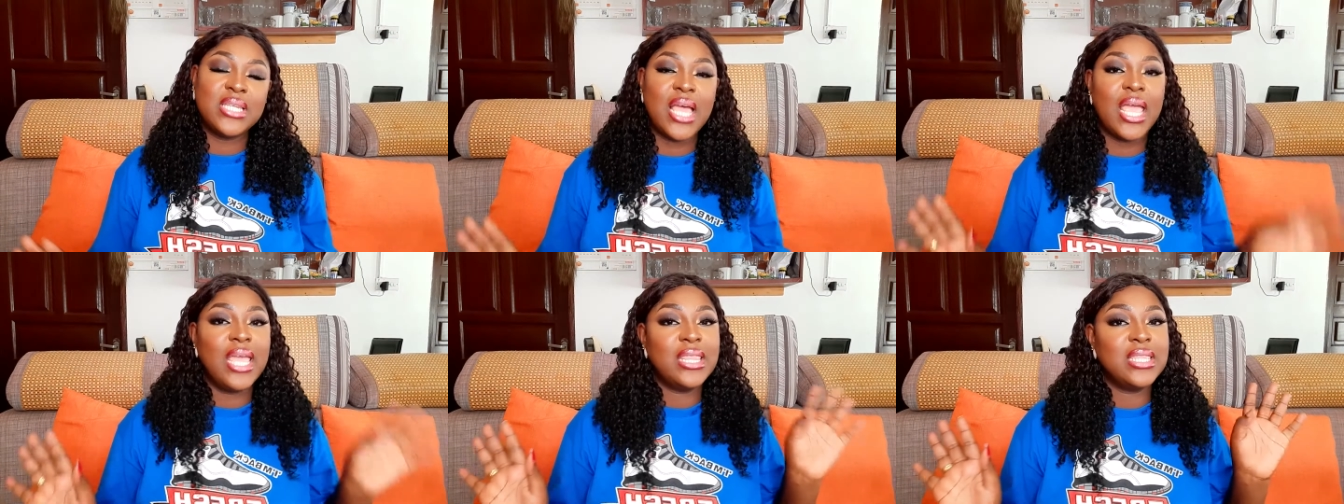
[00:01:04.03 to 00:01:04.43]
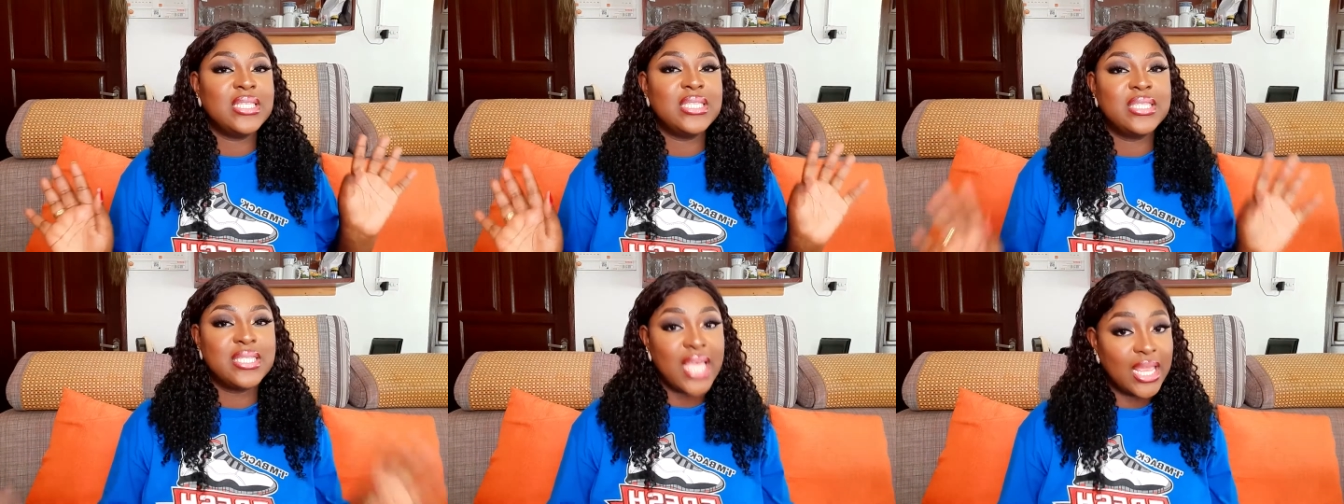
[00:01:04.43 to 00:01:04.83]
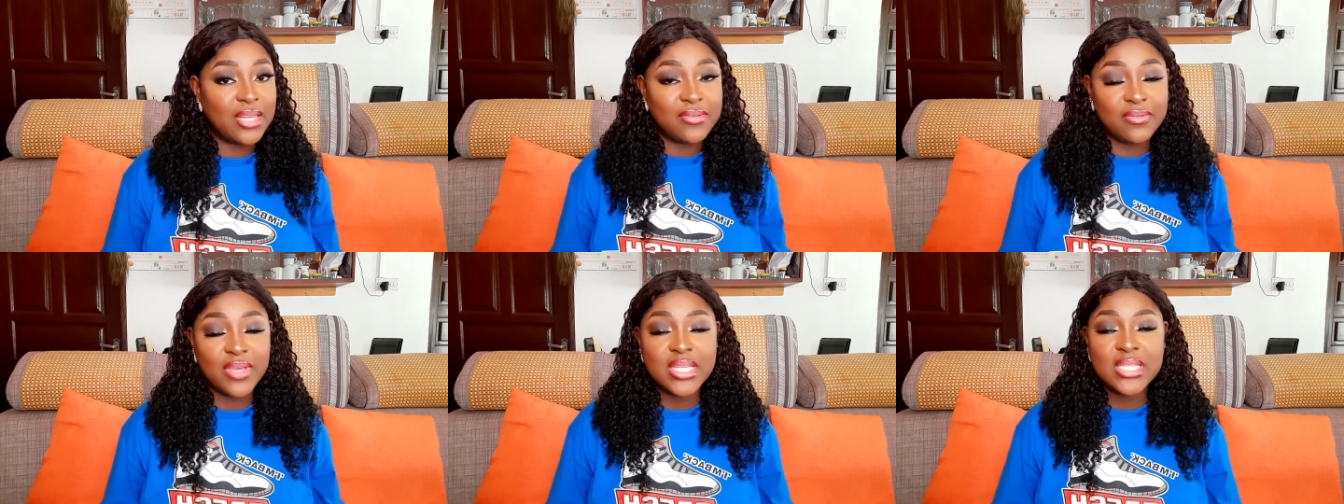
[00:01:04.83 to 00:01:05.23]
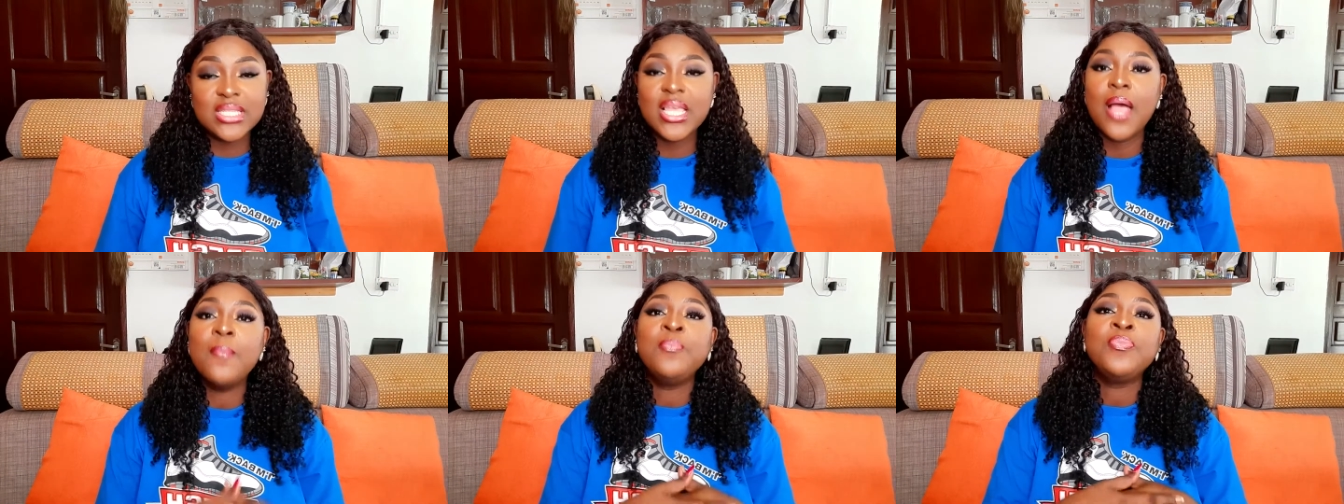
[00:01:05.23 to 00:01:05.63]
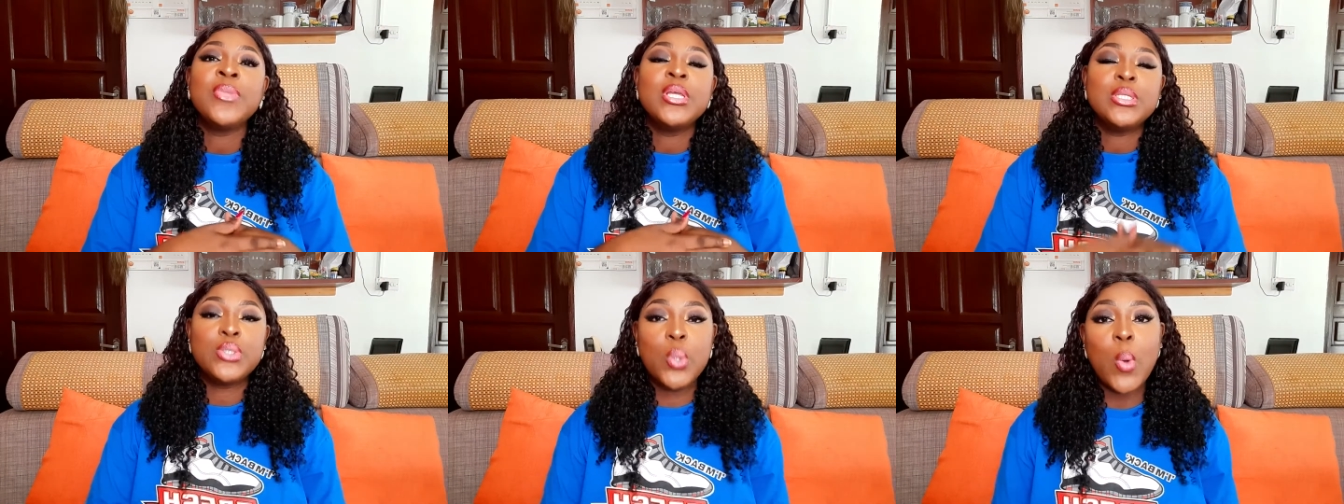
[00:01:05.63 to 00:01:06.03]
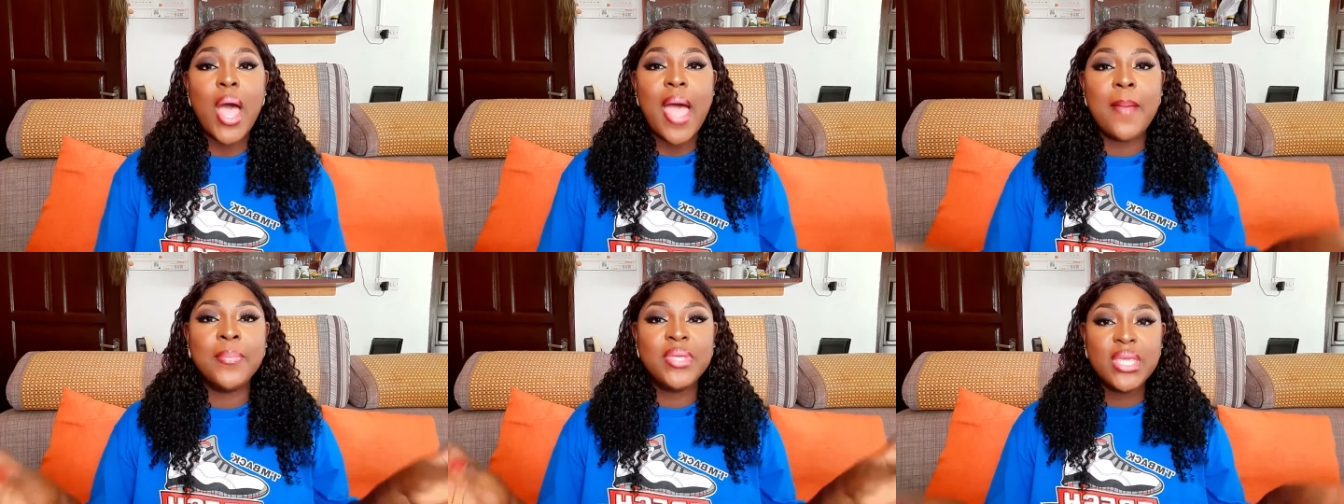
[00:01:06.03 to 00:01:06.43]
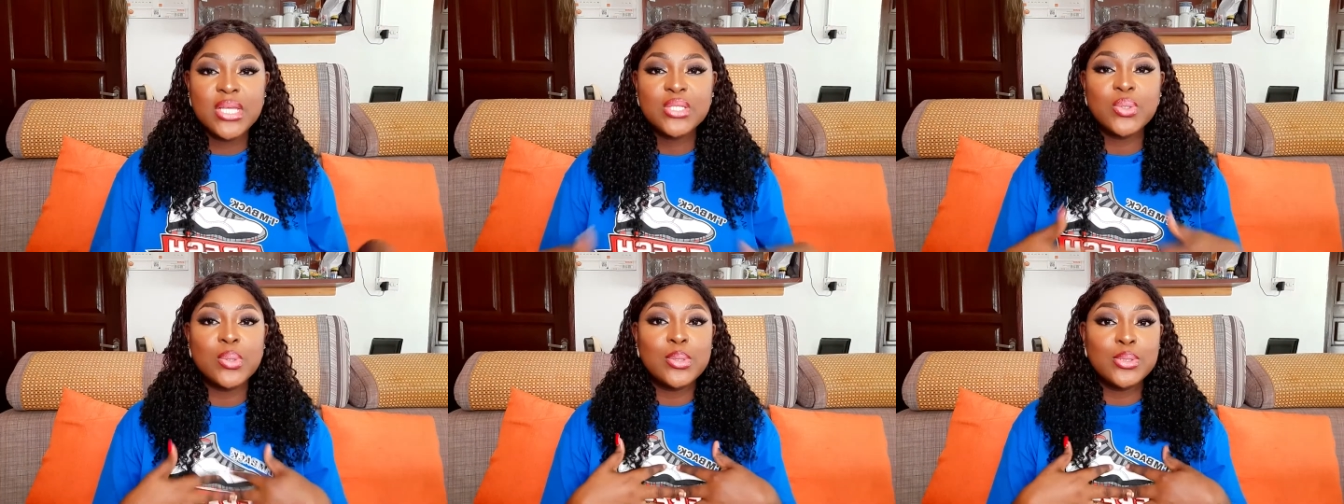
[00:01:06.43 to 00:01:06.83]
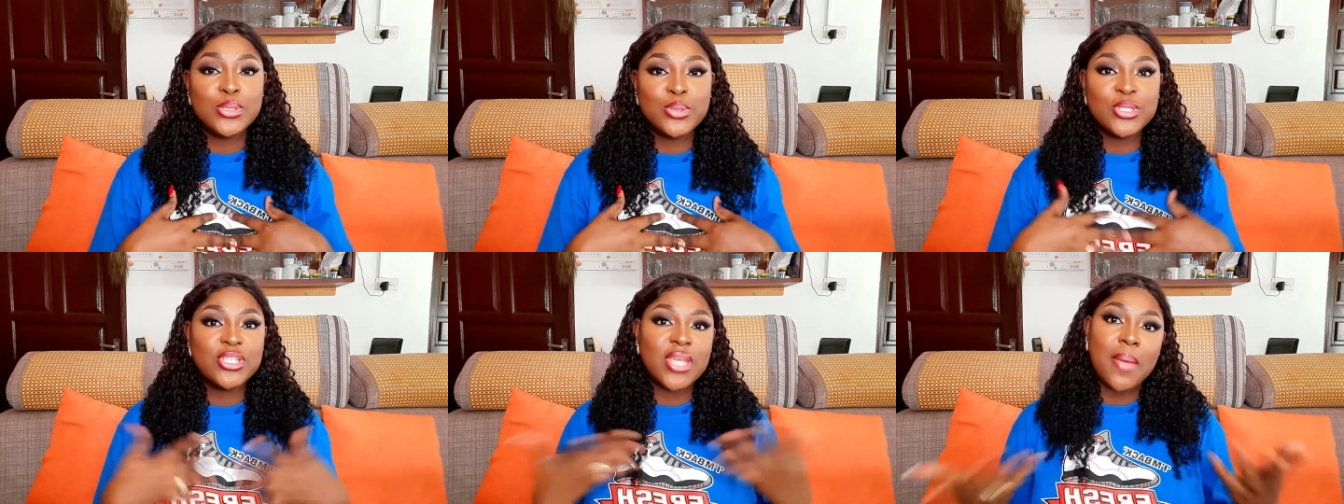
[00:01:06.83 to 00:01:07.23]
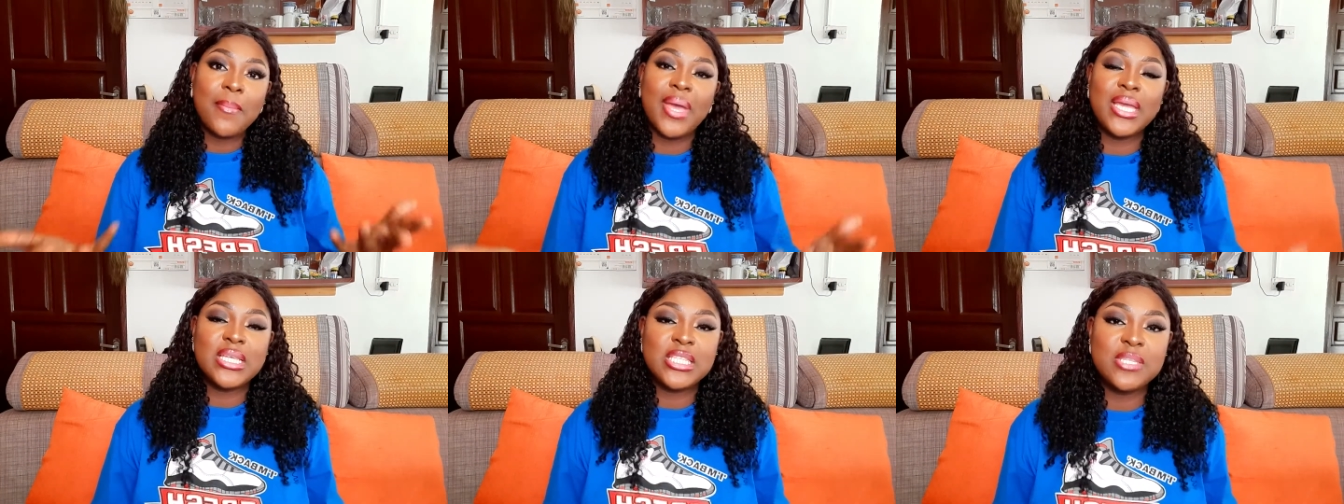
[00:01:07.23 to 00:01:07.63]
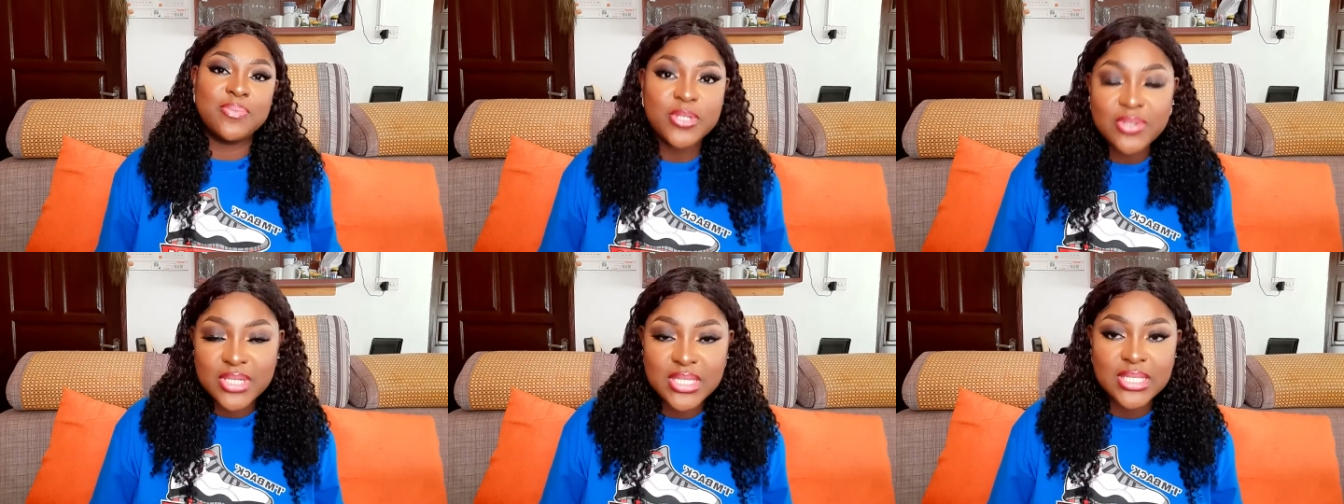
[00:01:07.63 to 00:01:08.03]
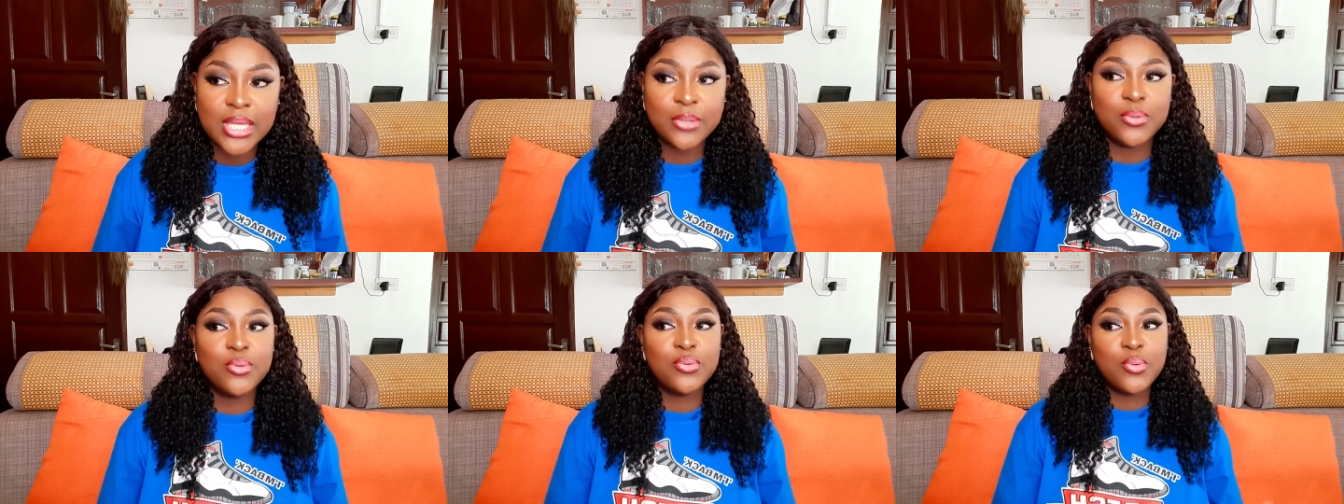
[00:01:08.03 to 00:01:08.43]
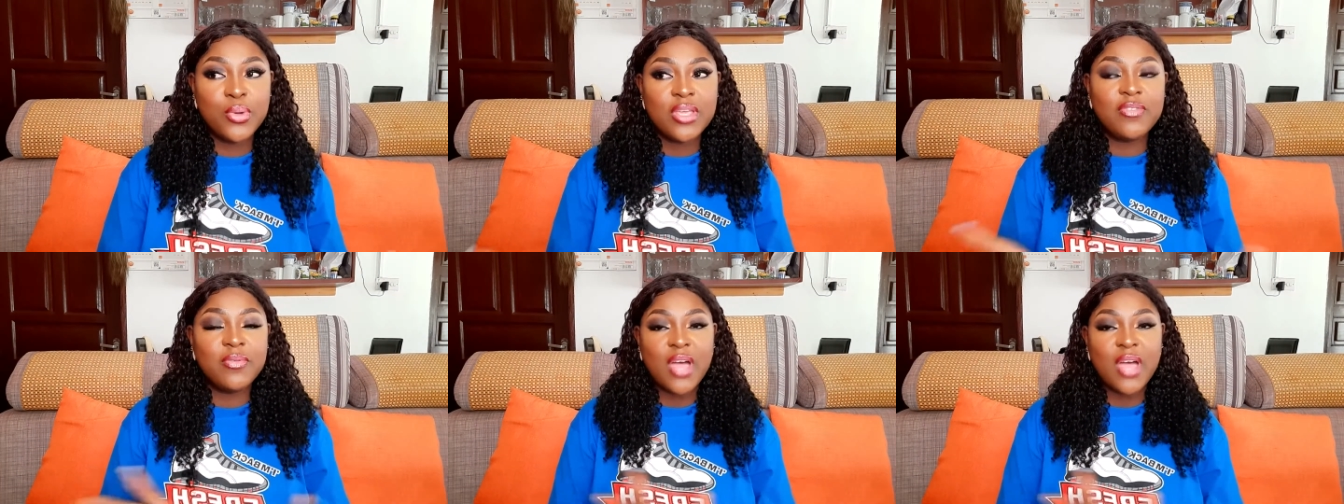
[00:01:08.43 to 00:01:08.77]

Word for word: i had this side effect so i'm here to also share my experience i don't know if